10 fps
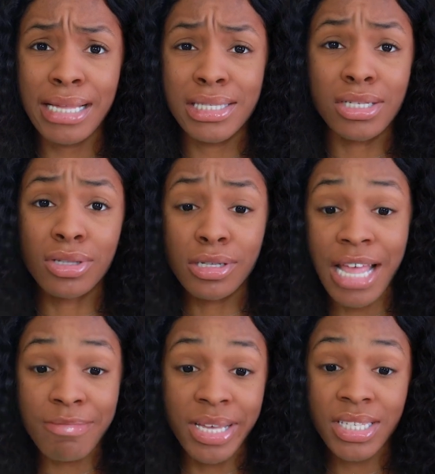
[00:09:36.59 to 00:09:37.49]
It still looked
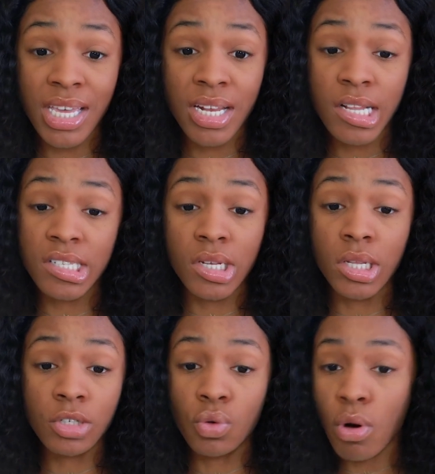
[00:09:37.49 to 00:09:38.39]
like my skin. It still
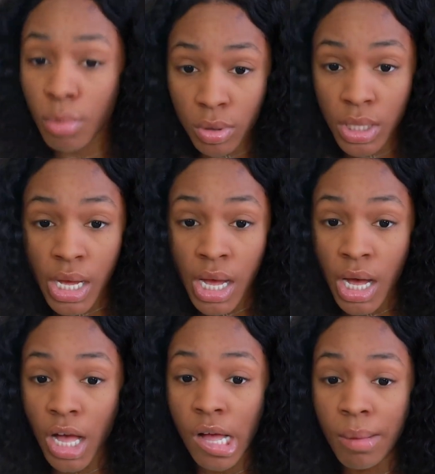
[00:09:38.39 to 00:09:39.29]
looked normal.
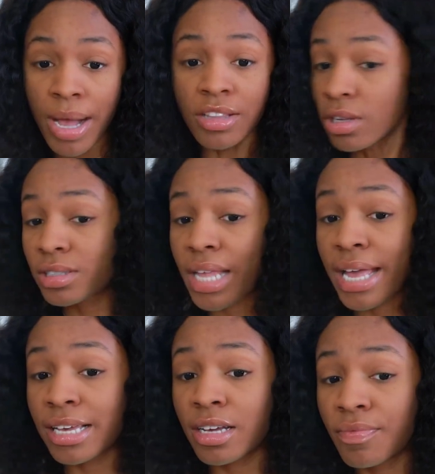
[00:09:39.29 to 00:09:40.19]
Um, I looked
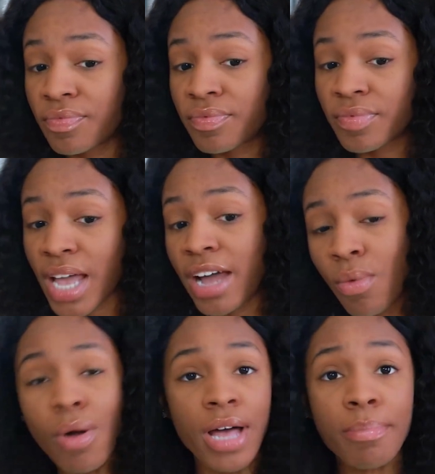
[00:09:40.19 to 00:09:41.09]
like I
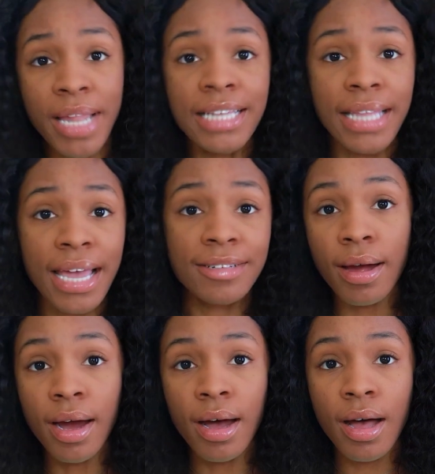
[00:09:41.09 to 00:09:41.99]
woke up like that.
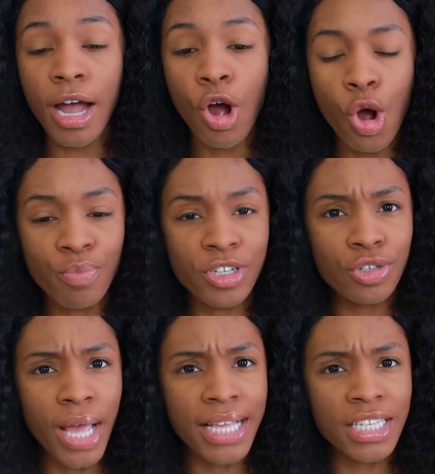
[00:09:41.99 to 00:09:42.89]
Uh, I hope that
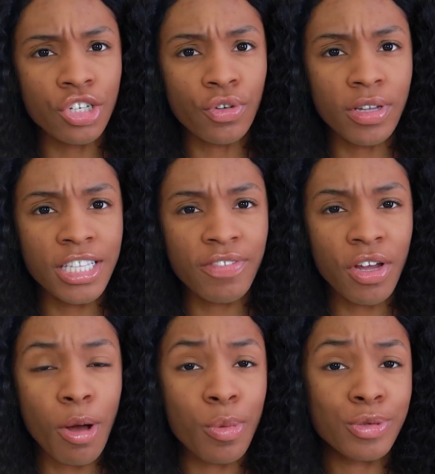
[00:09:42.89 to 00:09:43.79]
you guys enjoyed this
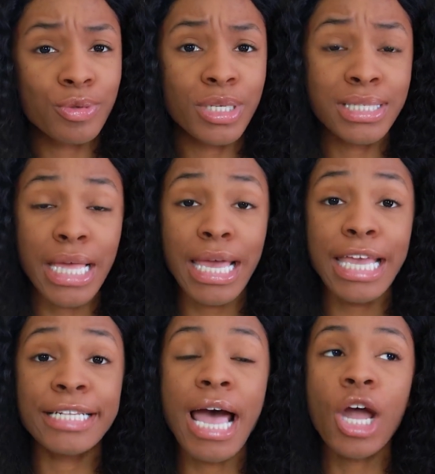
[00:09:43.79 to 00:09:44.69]
video. I hope it was
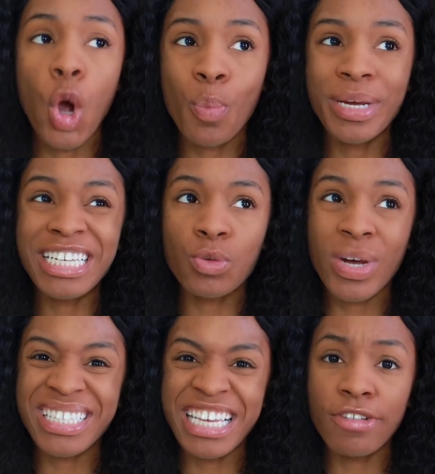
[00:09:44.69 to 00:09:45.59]
it, I hope it
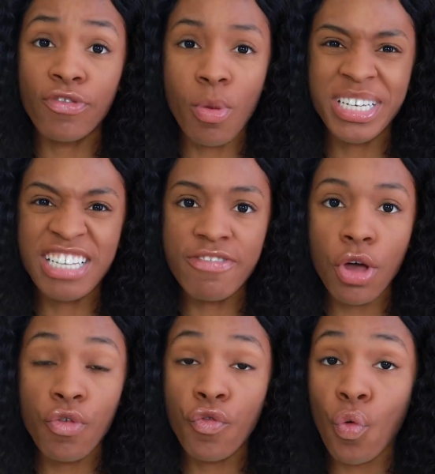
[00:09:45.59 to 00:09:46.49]
was informative
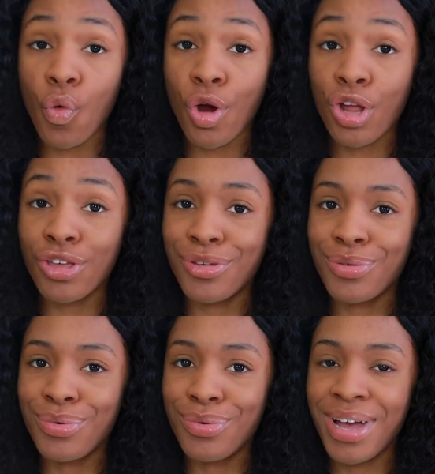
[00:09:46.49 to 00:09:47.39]
for
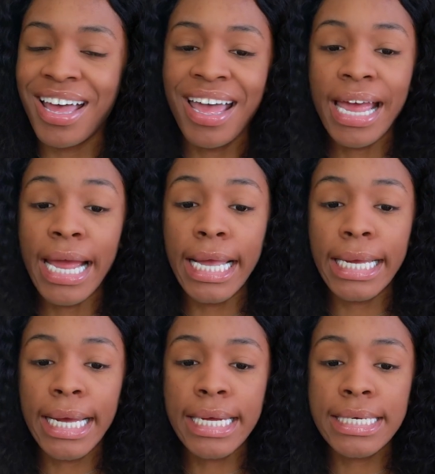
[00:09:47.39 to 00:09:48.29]
you.
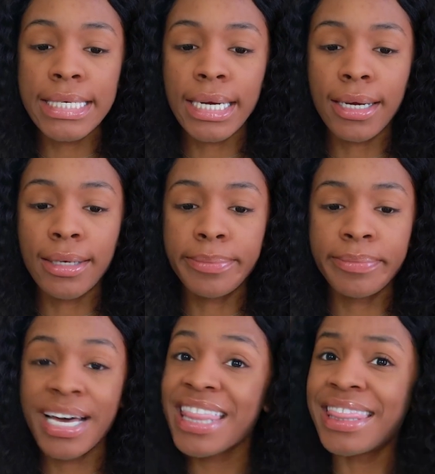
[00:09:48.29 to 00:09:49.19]
And
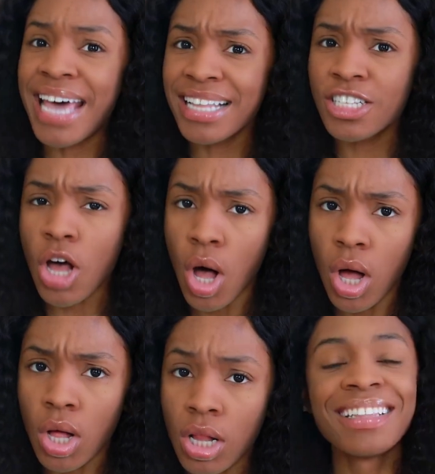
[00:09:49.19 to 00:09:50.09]
um, that's
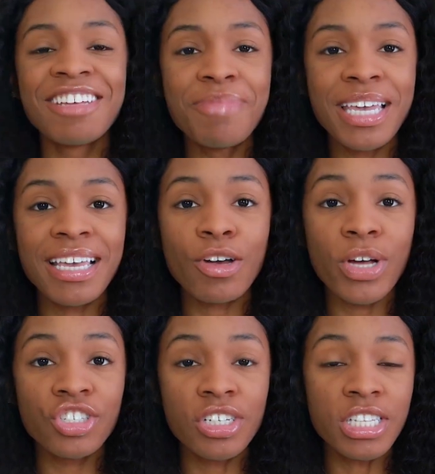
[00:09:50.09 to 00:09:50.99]
all. Leave me
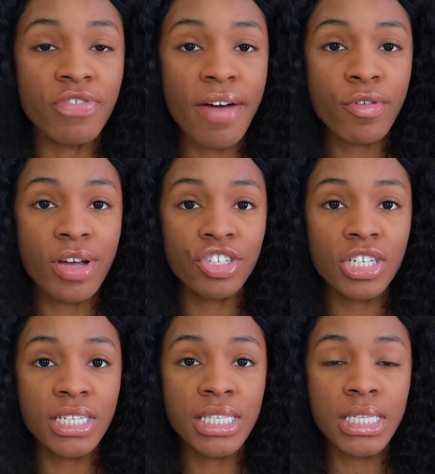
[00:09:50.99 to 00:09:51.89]
questions if you have
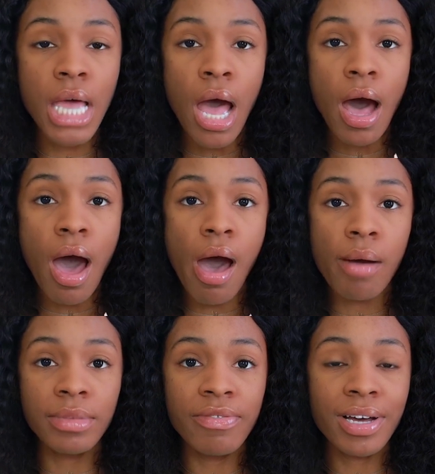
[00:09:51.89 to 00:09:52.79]
questions.
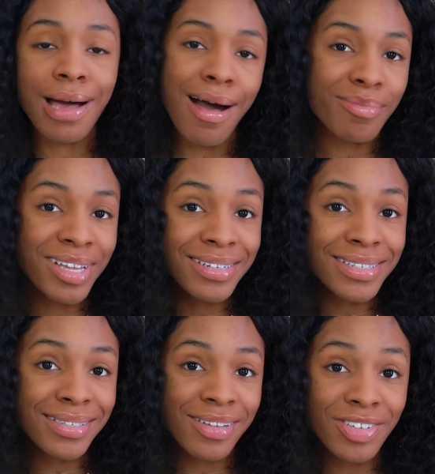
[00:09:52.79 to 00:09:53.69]
Um, leave a
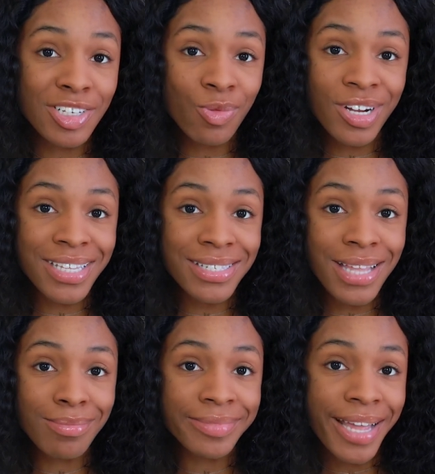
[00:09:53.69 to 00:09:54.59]
comment if you just want to say
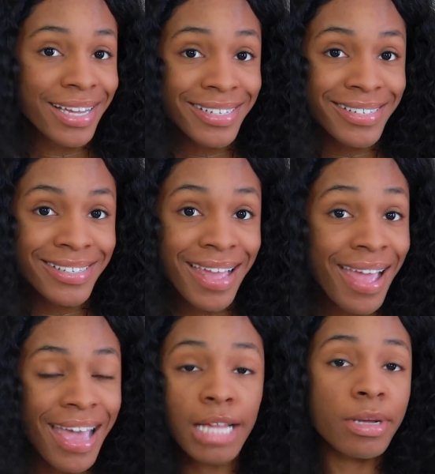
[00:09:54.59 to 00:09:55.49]
something nice.
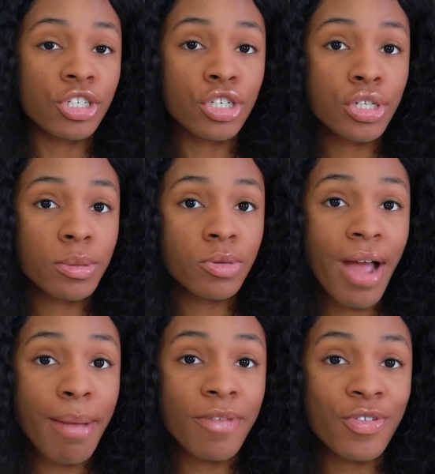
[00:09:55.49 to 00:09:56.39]
And make sure you
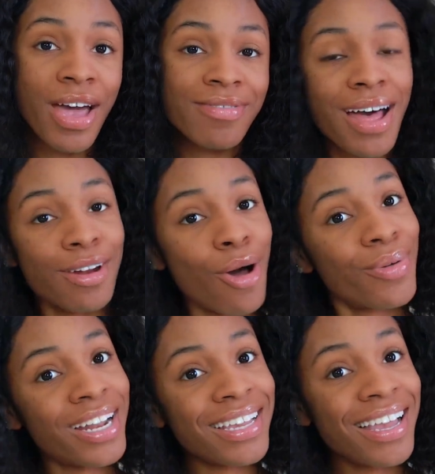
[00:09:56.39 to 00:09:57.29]
subscribe if you have not
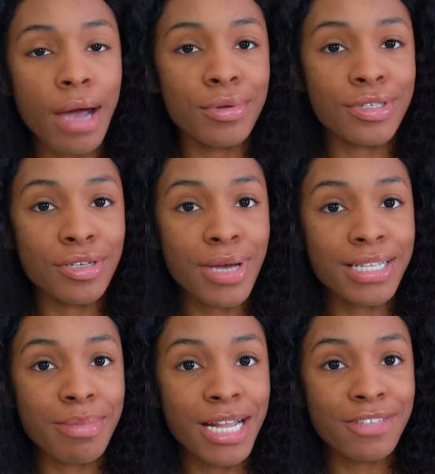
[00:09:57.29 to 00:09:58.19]
already. I will see you
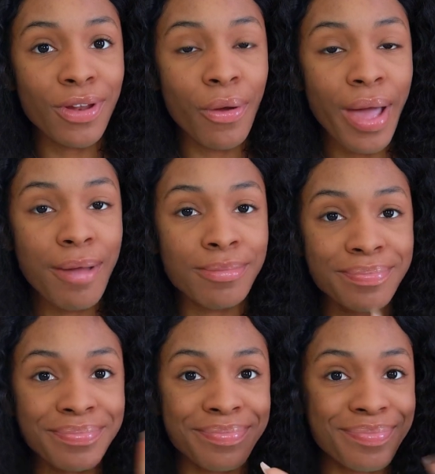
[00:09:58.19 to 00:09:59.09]
guys in my next video,
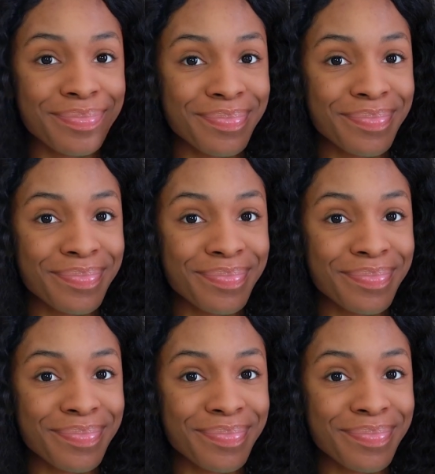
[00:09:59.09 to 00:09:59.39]
okay?